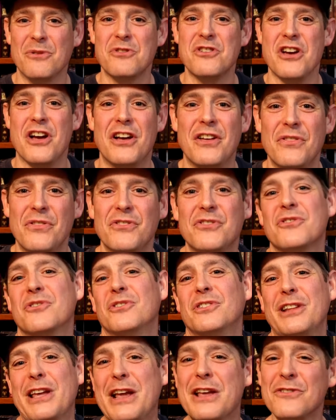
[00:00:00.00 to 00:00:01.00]
guns
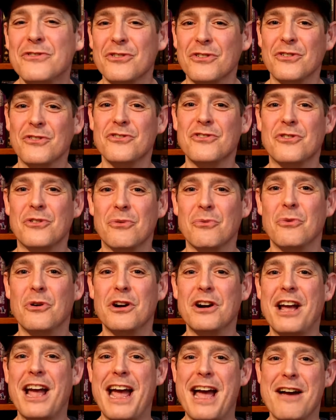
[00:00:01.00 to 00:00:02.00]
or lasers or
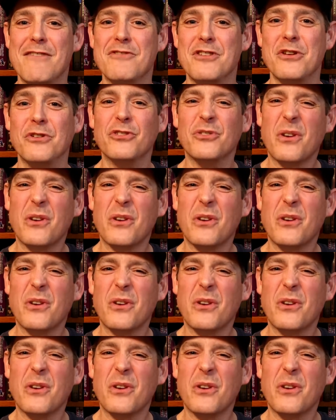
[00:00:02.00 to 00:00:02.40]
what have you.